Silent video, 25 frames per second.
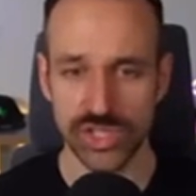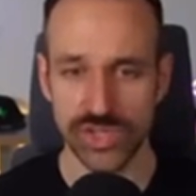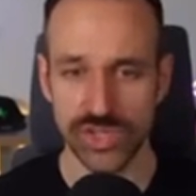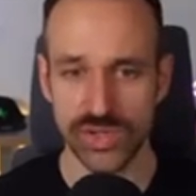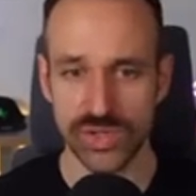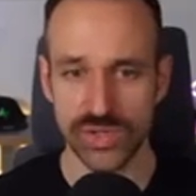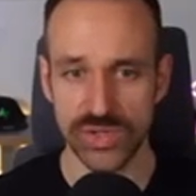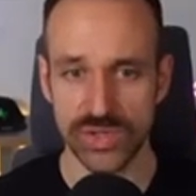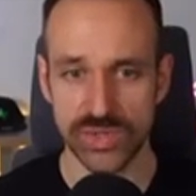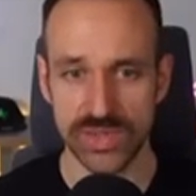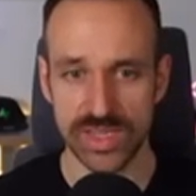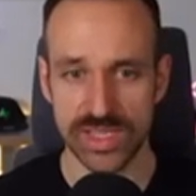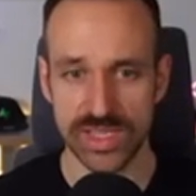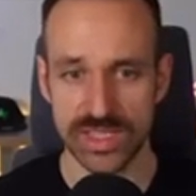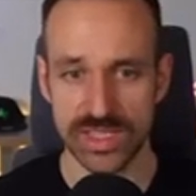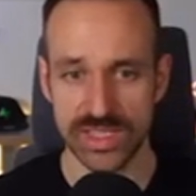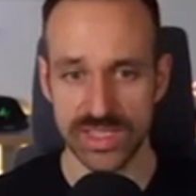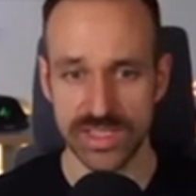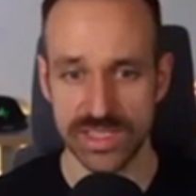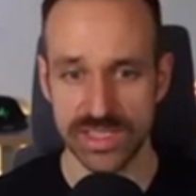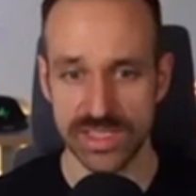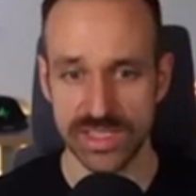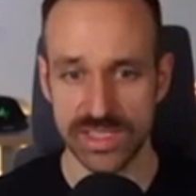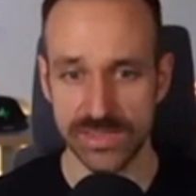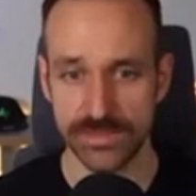you this.
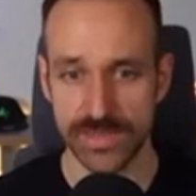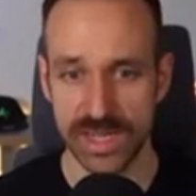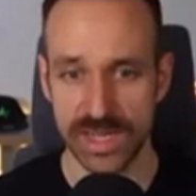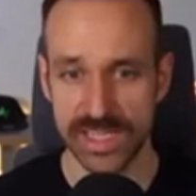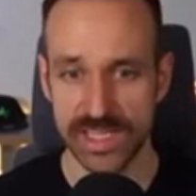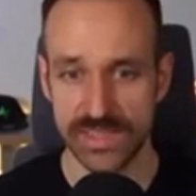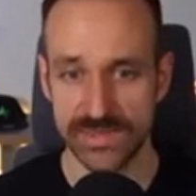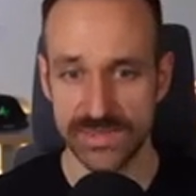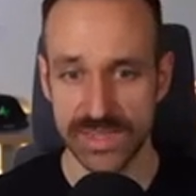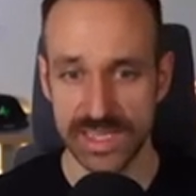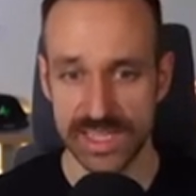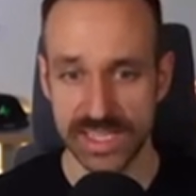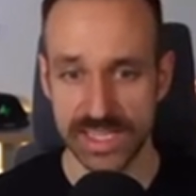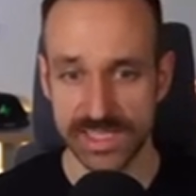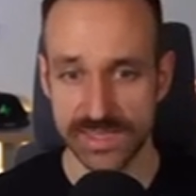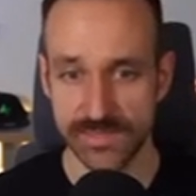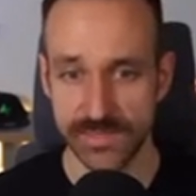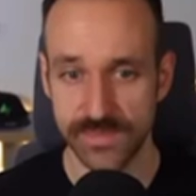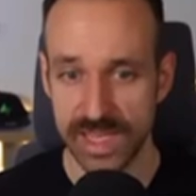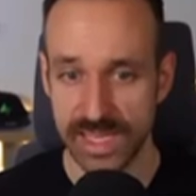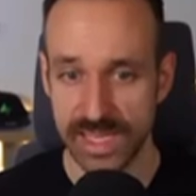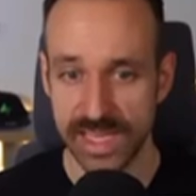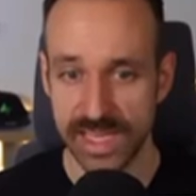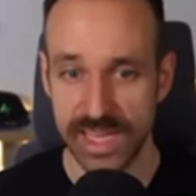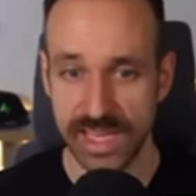This is my device,
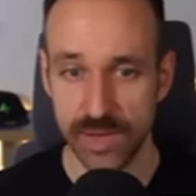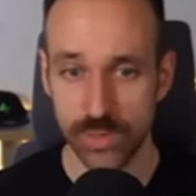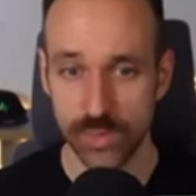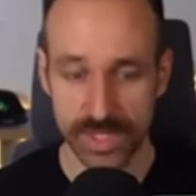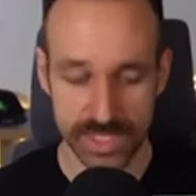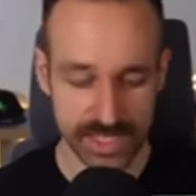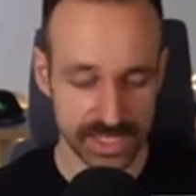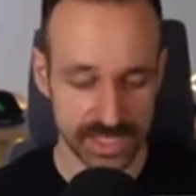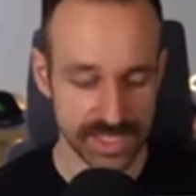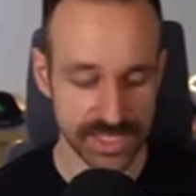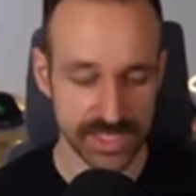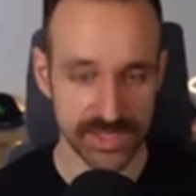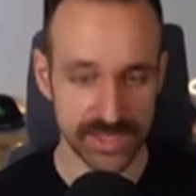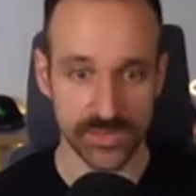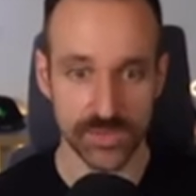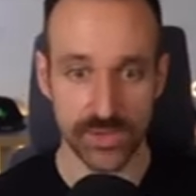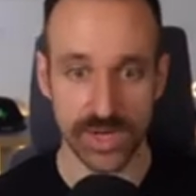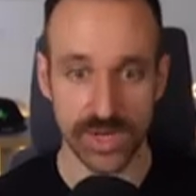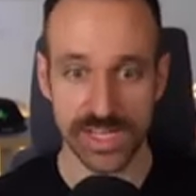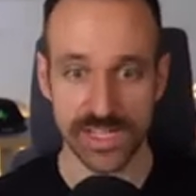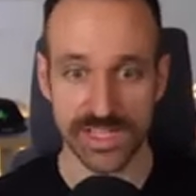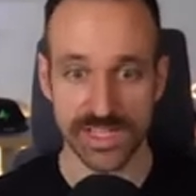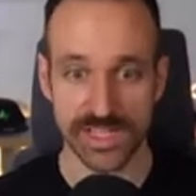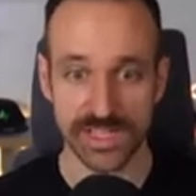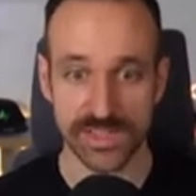and we see
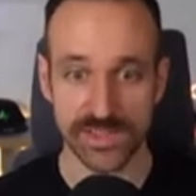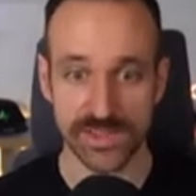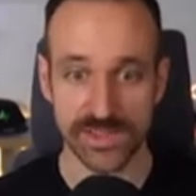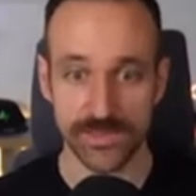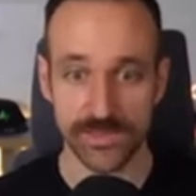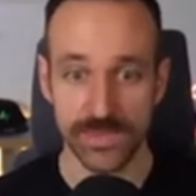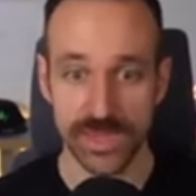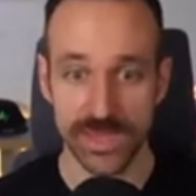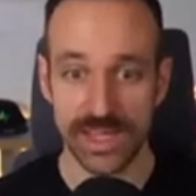right here,